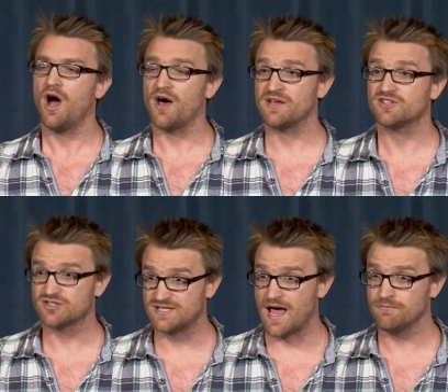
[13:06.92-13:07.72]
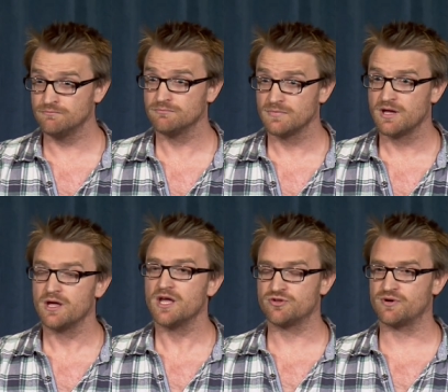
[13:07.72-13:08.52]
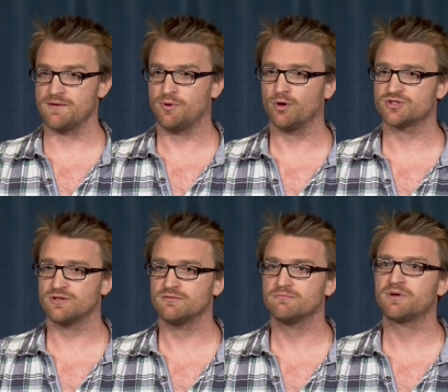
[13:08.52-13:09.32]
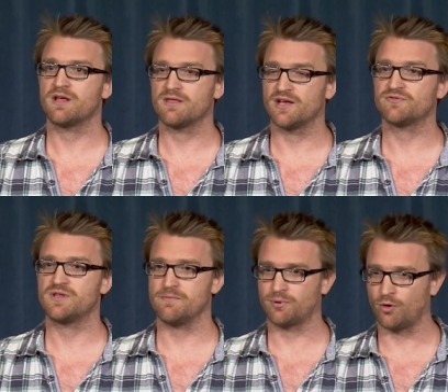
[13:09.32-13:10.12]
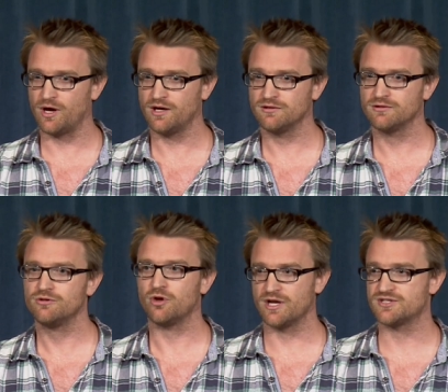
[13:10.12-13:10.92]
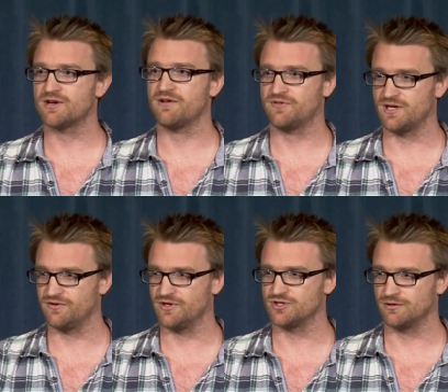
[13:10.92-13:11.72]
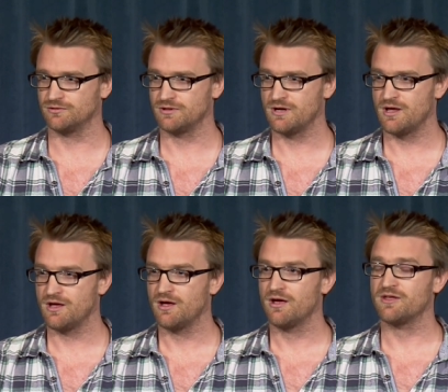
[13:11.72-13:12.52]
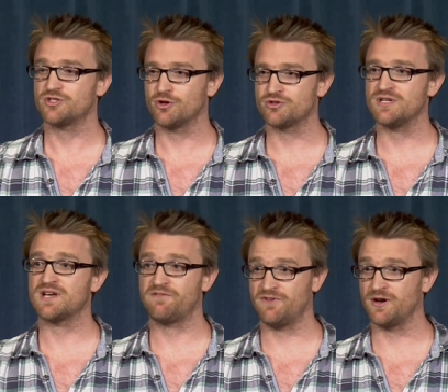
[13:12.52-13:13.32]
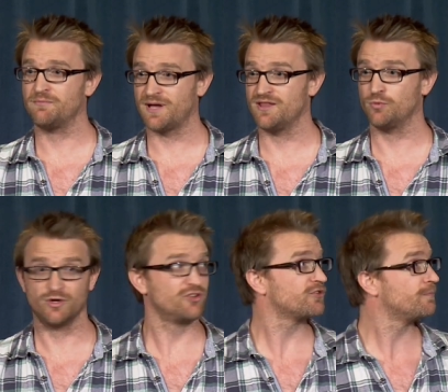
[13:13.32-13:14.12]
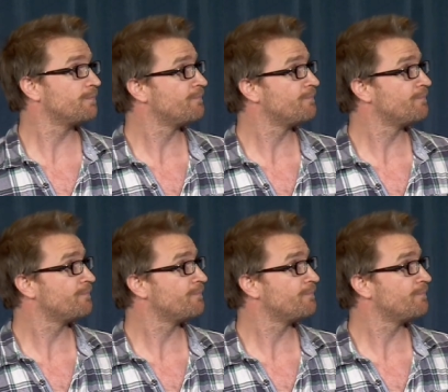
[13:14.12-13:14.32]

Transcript: I think STEM is really important, but I think that's for the employer, not necessarily for the individual. I think children need to have fun and play in the woods.